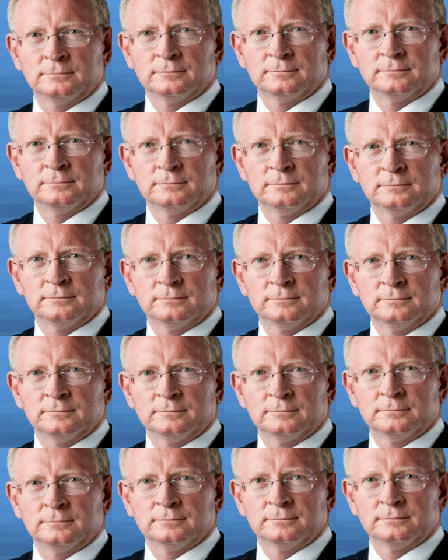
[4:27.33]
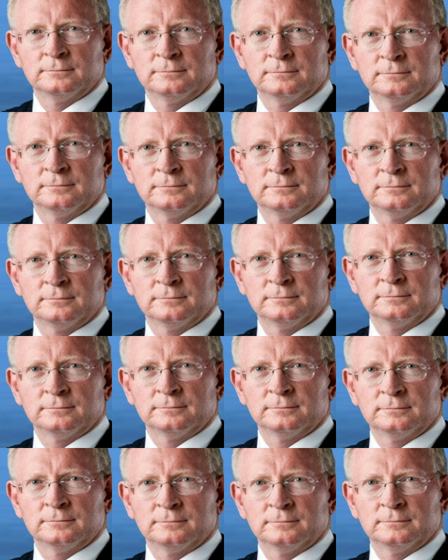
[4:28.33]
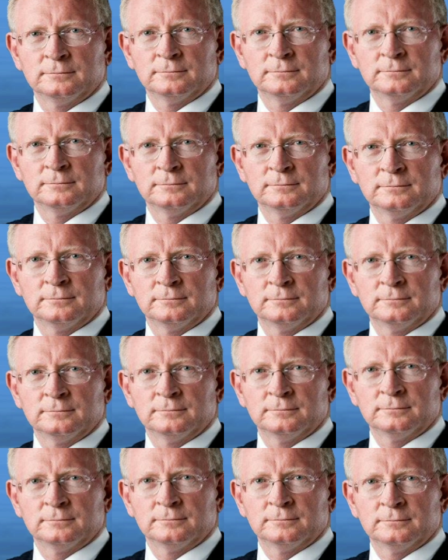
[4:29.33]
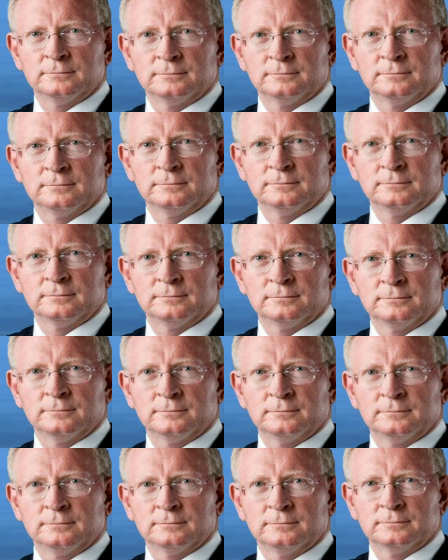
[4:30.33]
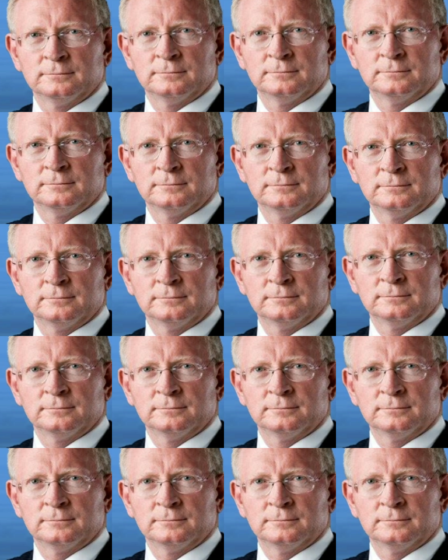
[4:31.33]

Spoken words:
President, but I will tell you something else, something that you should keep in mind.